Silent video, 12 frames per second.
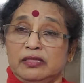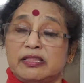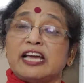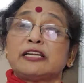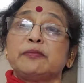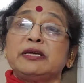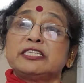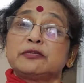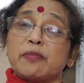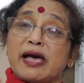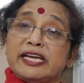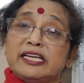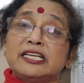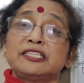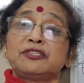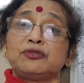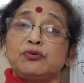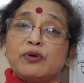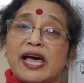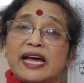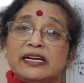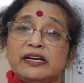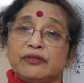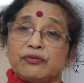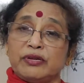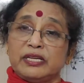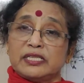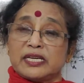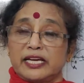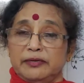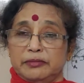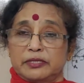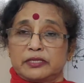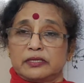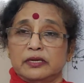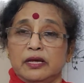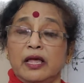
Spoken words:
That means minus 2 added 3 times.